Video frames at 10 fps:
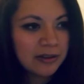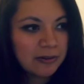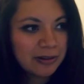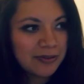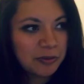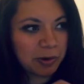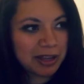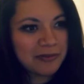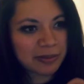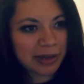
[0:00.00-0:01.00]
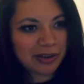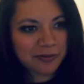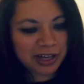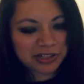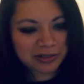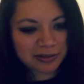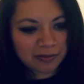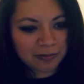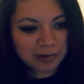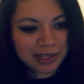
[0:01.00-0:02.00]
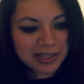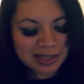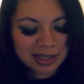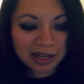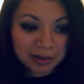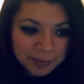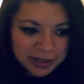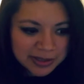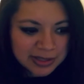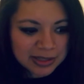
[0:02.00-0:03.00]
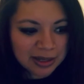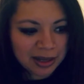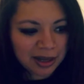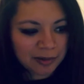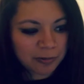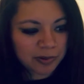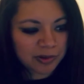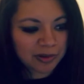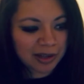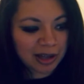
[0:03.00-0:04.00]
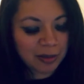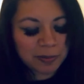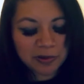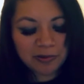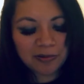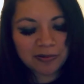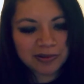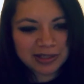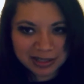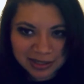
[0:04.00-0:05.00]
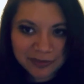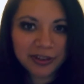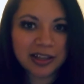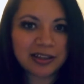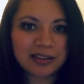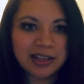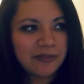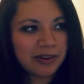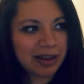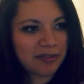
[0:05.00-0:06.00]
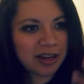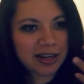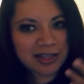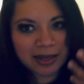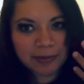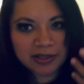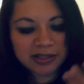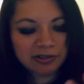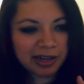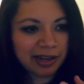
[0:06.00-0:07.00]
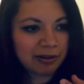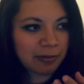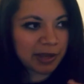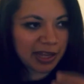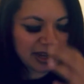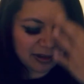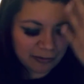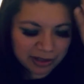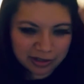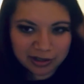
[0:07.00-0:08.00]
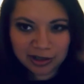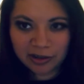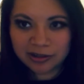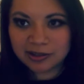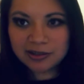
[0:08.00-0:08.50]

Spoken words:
or even working with a myofascial release therapist will help you significantly. If you're having any type of strain or pain, whether you're